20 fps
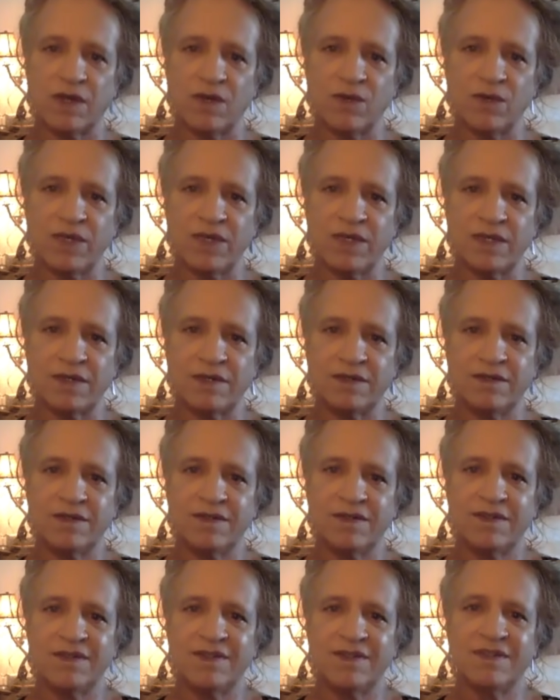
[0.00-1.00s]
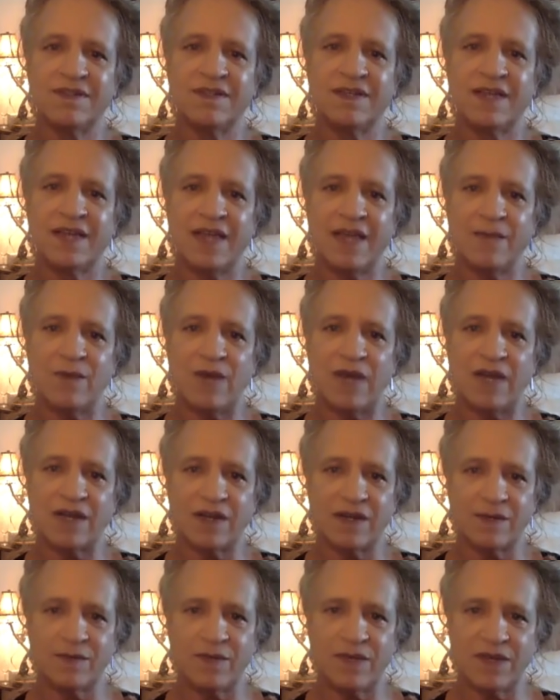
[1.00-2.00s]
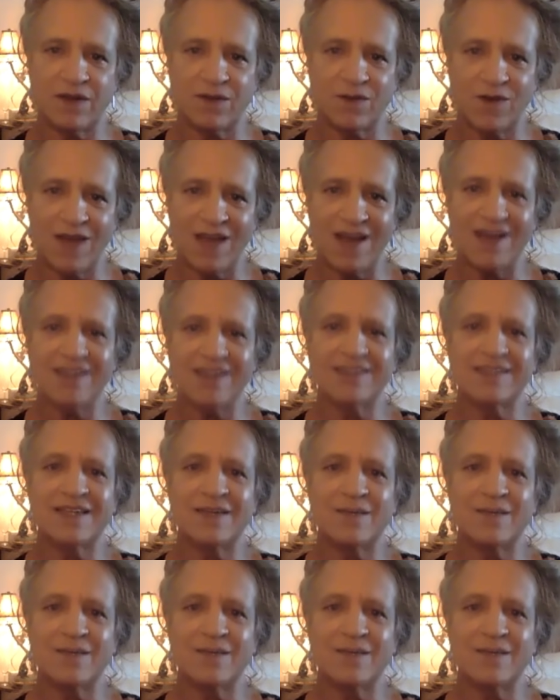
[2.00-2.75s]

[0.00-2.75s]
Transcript: go in? Yeah. Am I going to be harassed?